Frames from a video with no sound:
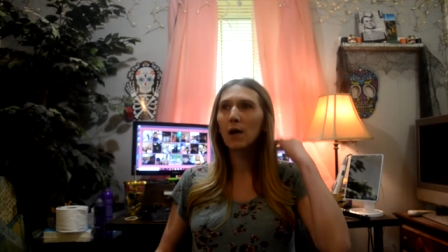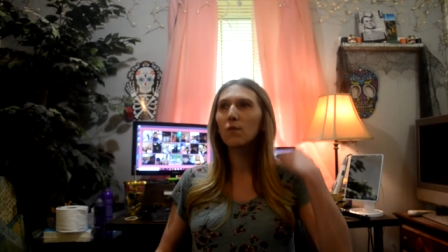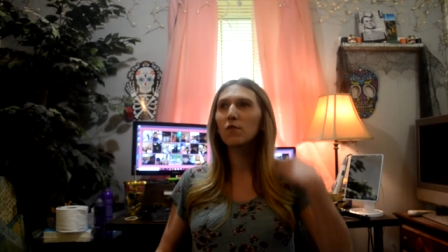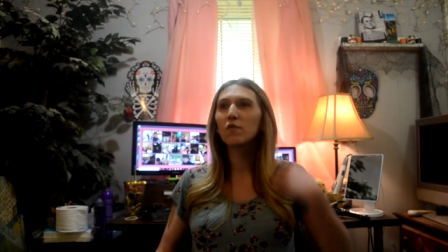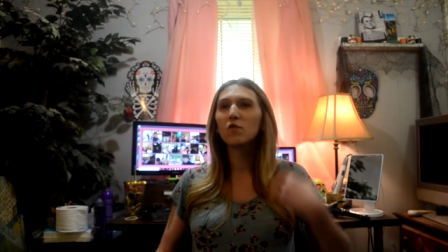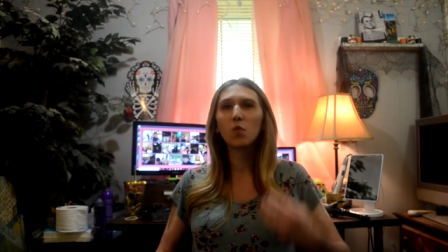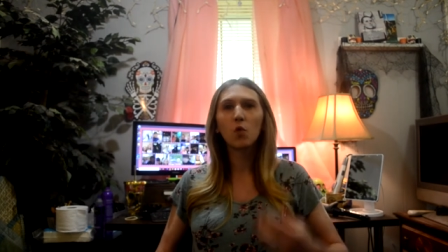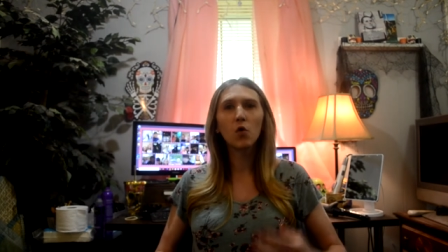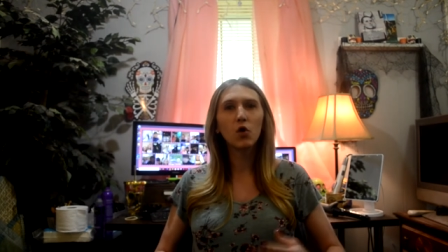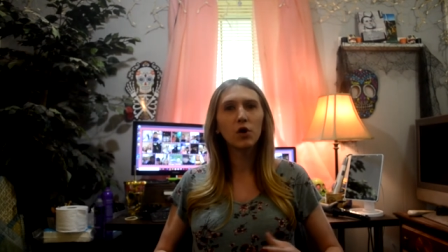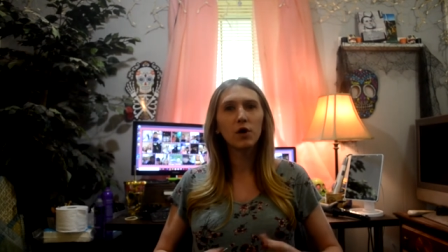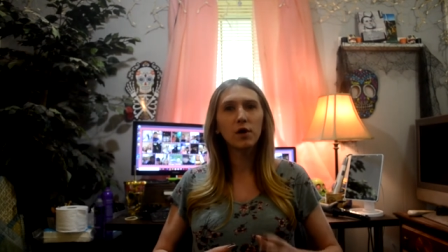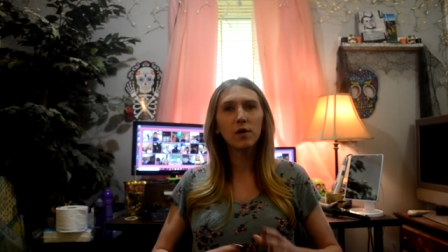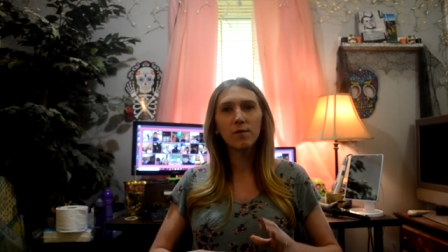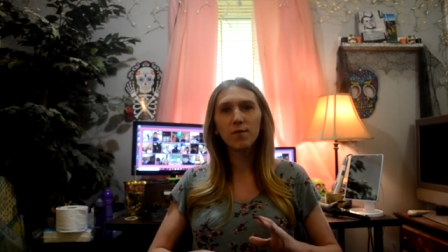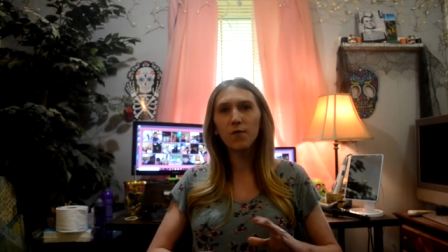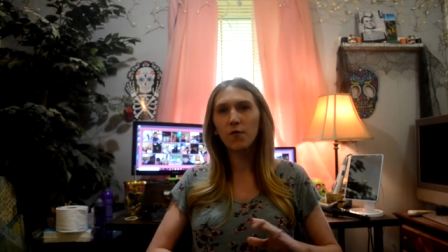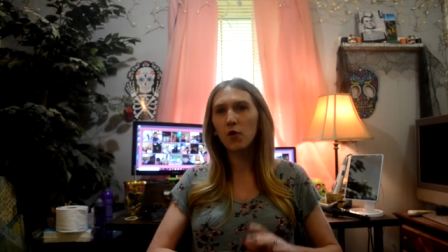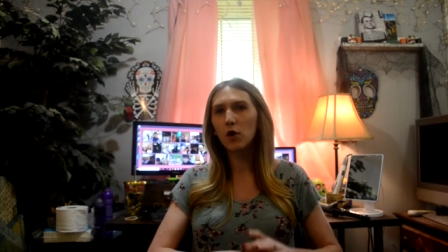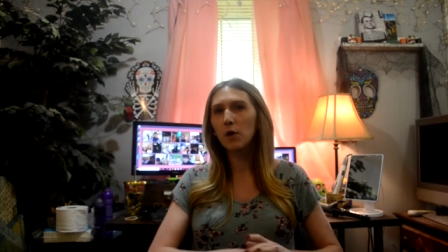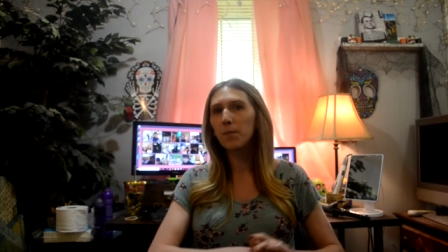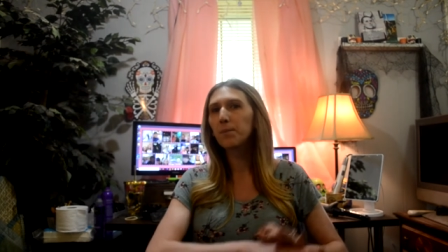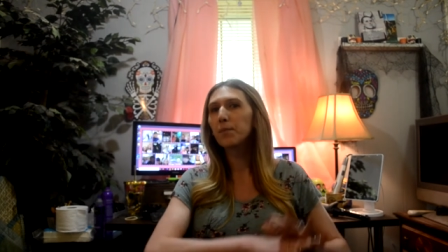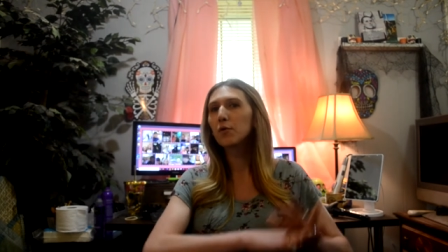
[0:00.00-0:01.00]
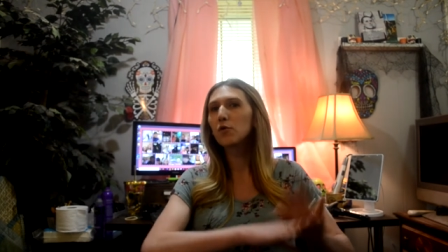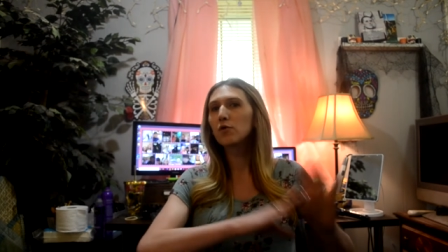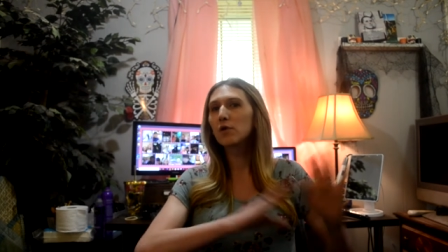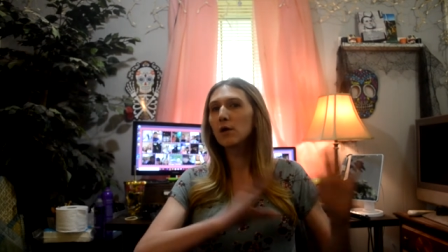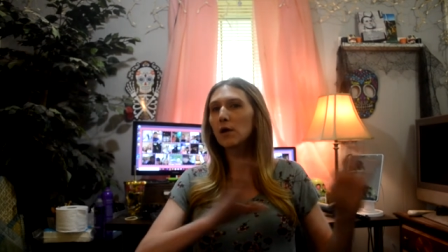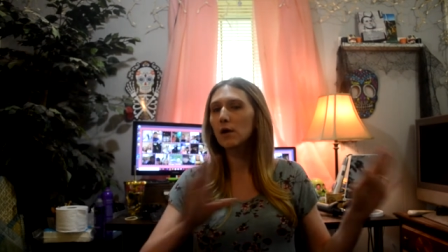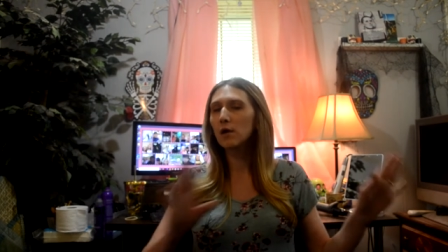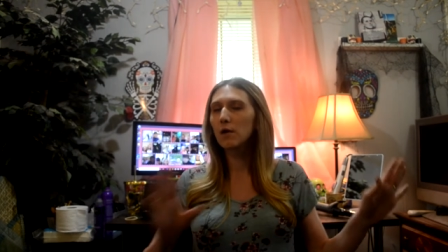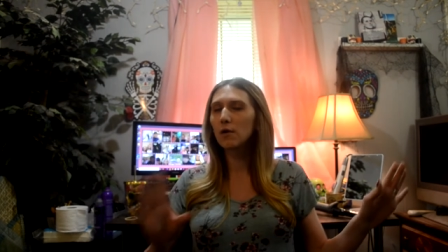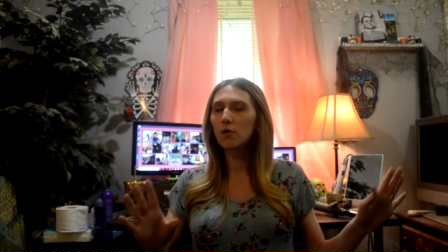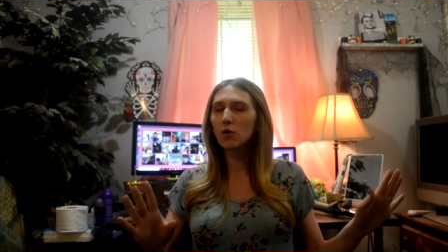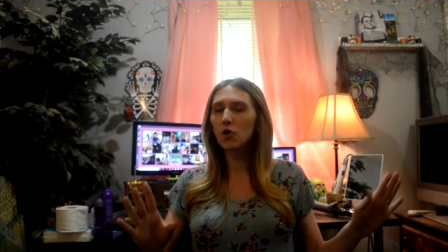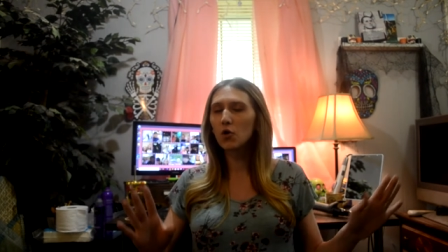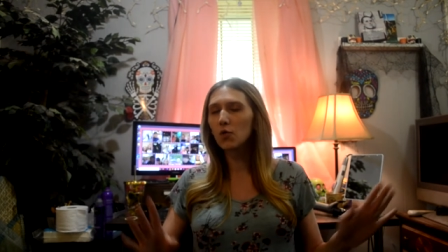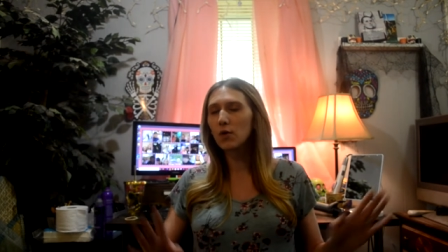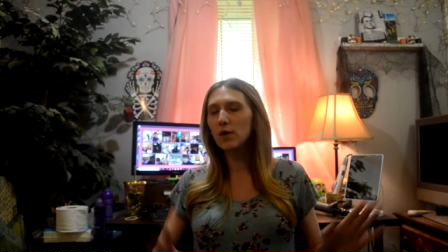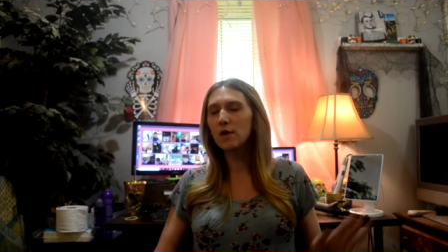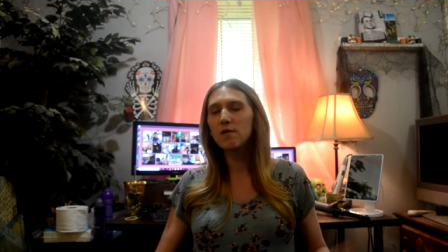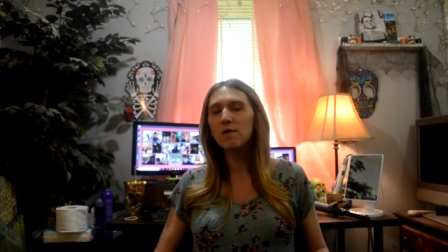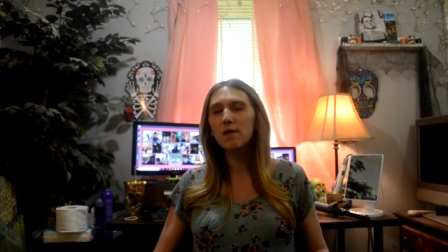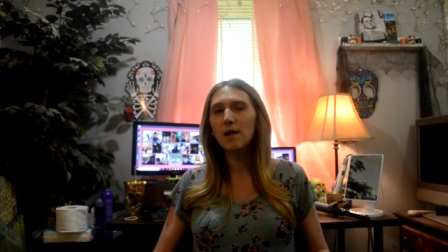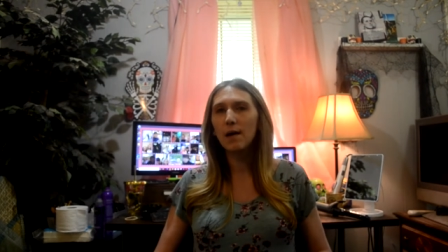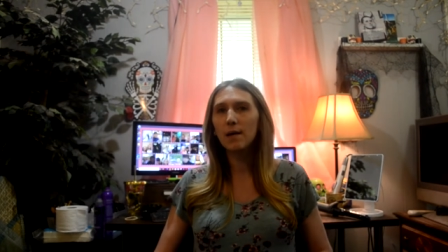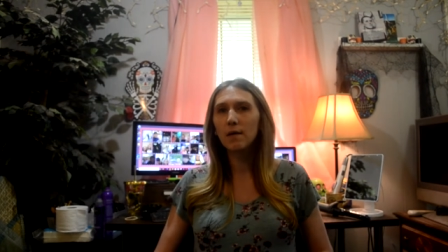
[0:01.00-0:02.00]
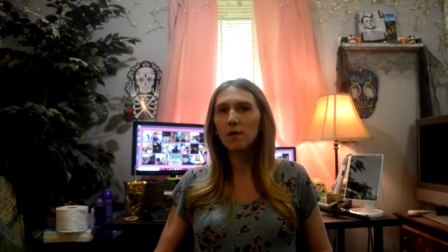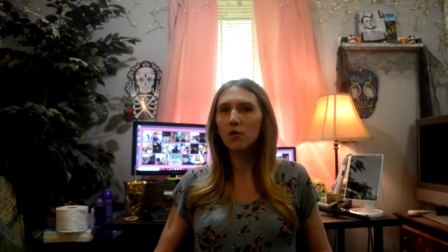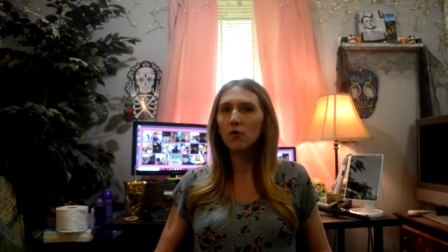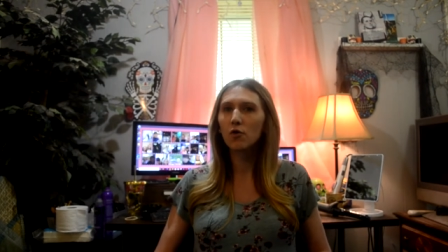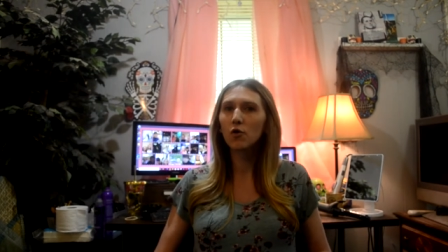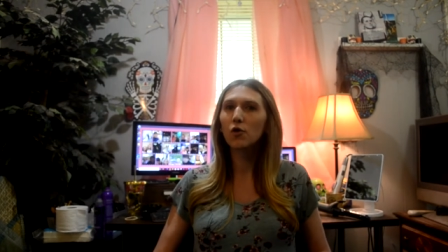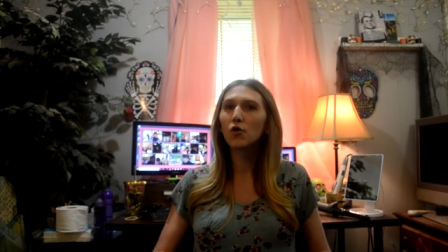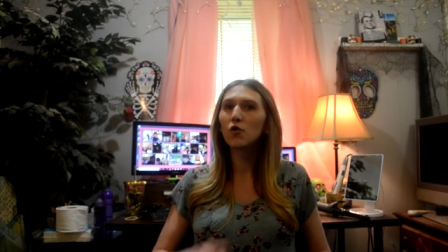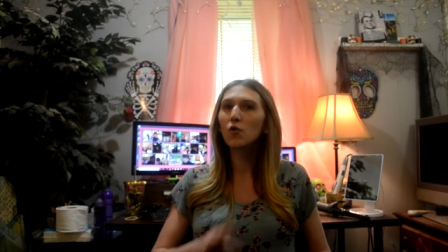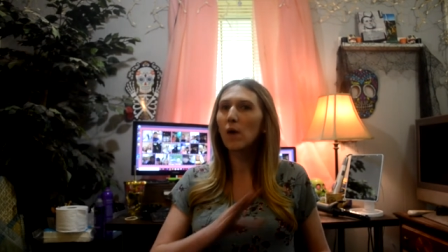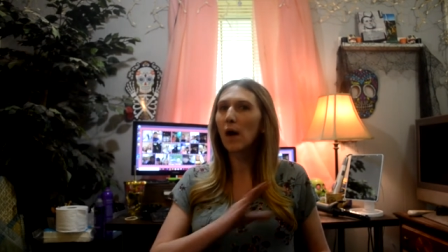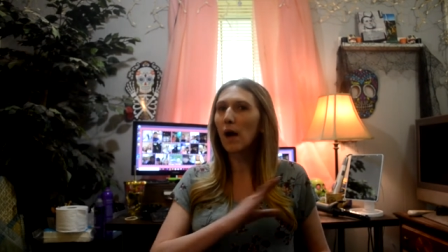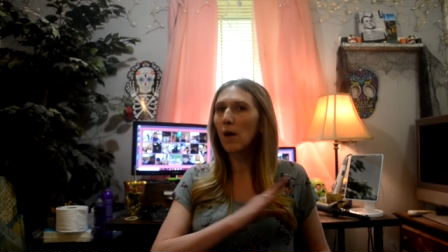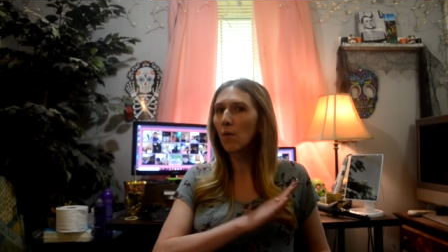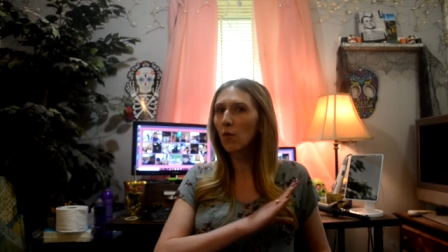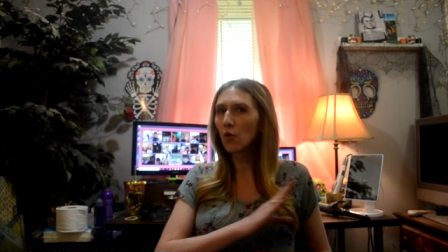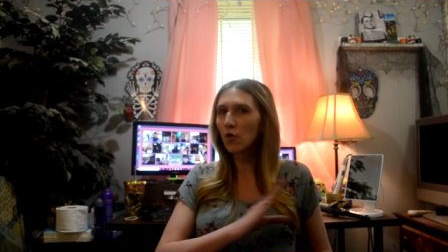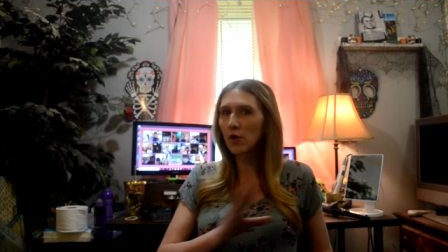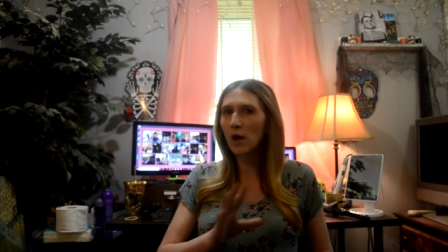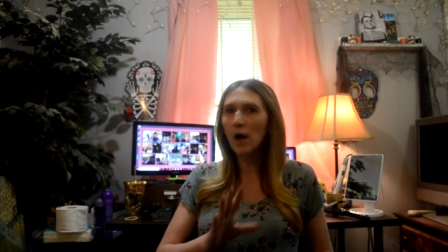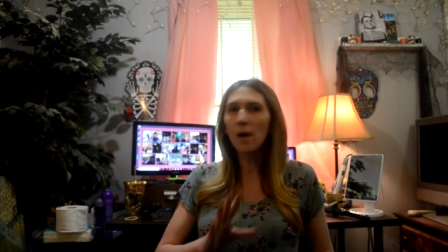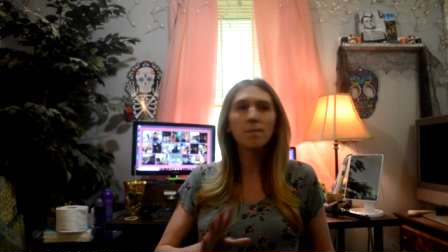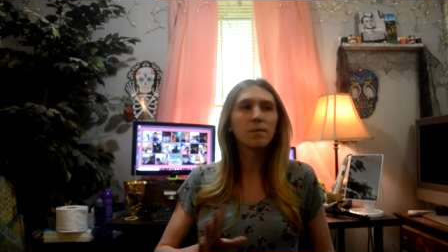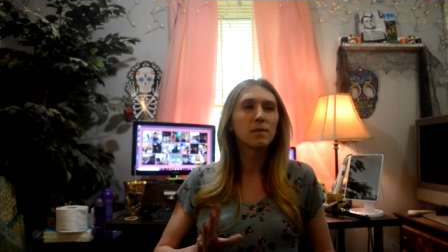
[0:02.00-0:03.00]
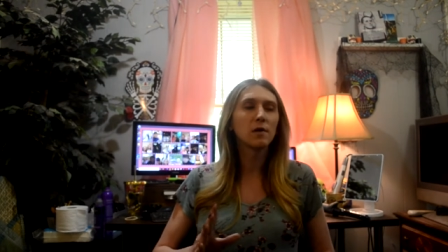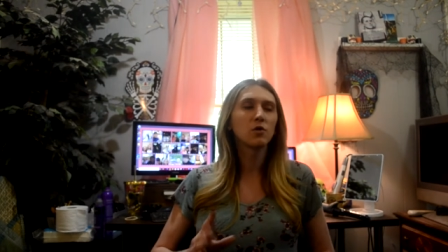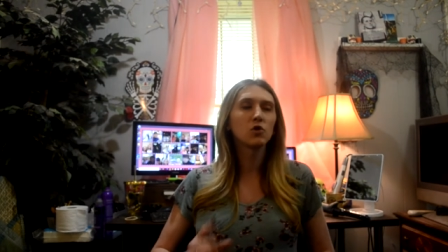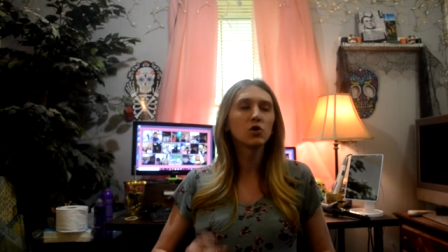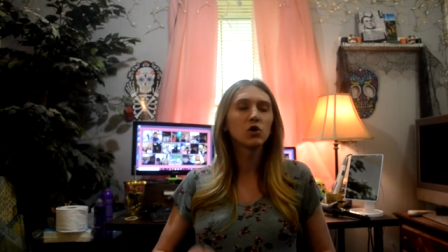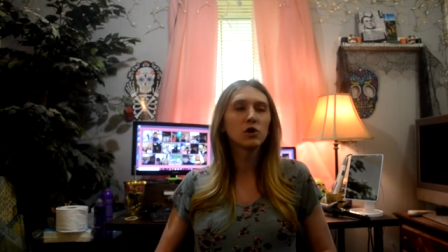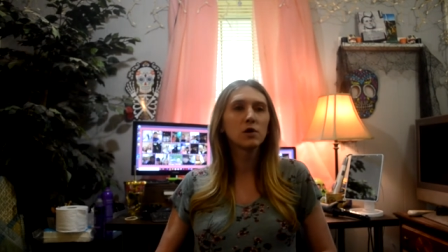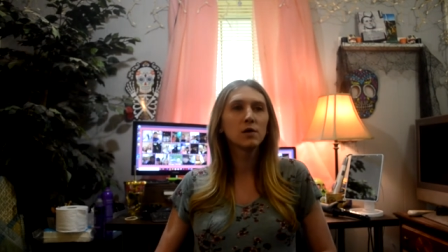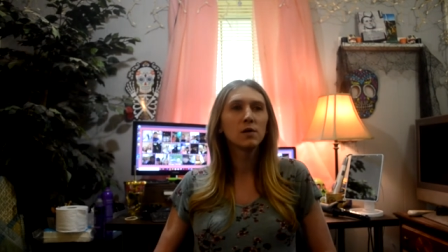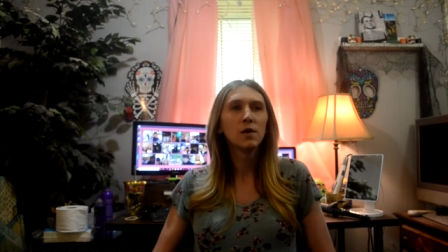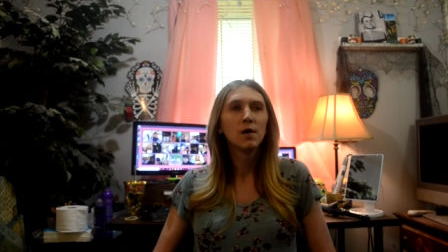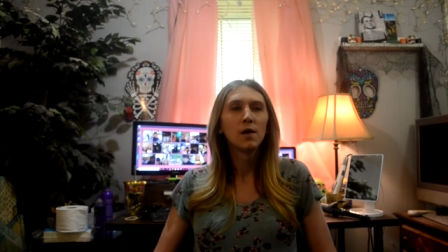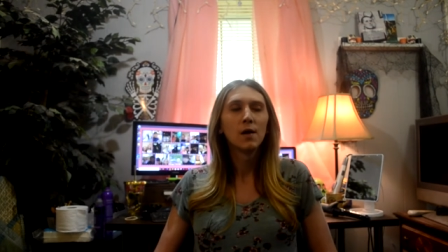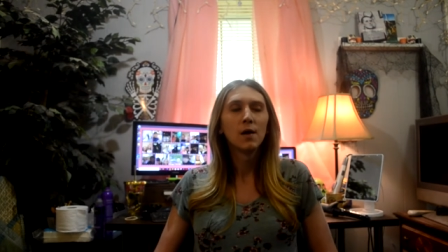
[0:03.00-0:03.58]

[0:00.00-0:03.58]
was working for a particular retailer who I will not mention,